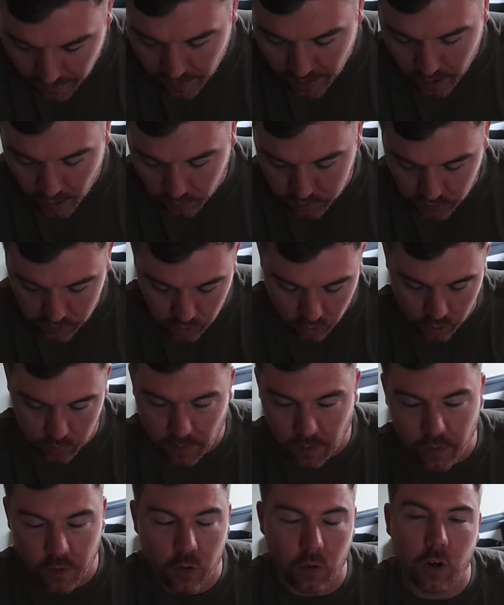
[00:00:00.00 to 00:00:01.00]
He also talks
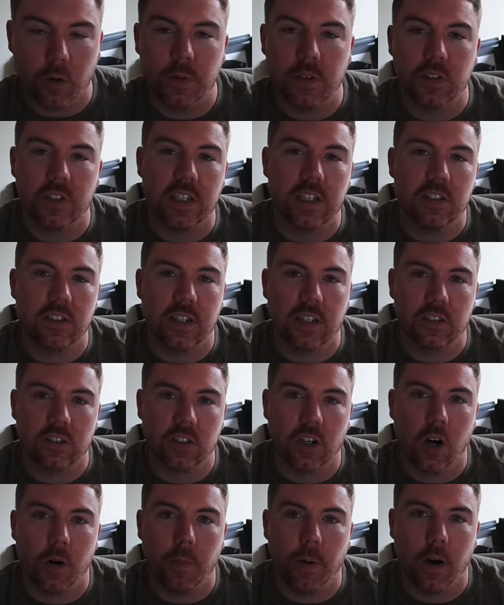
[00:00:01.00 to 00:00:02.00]
about the upcoming season and
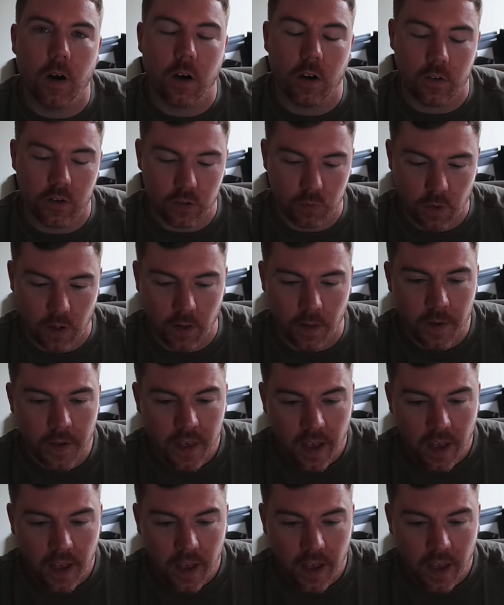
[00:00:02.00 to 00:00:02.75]
Scott Parker as well.